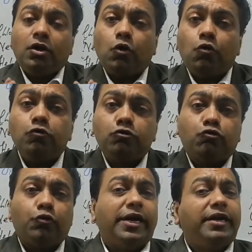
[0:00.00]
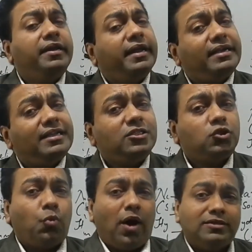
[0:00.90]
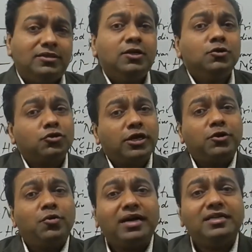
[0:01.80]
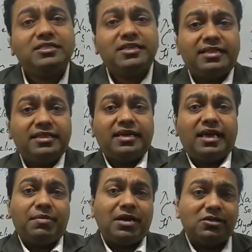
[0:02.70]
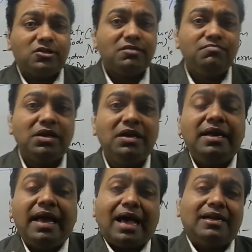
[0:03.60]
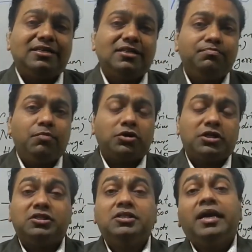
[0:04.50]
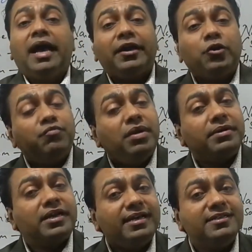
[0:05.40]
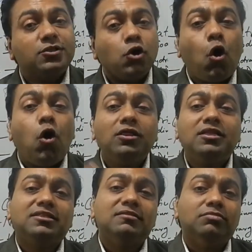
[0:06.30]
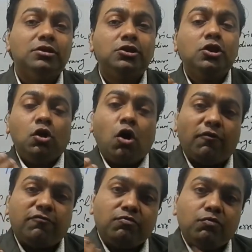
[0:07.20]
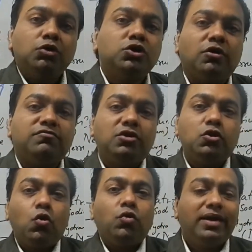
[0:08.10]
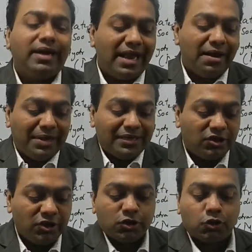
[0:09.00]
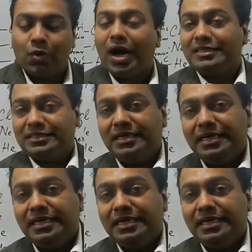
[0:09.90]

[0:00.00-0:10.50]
go through it at least once so that you understand the chemical symbol and its importance, and you memorize all the symbols of most of the known elements to us.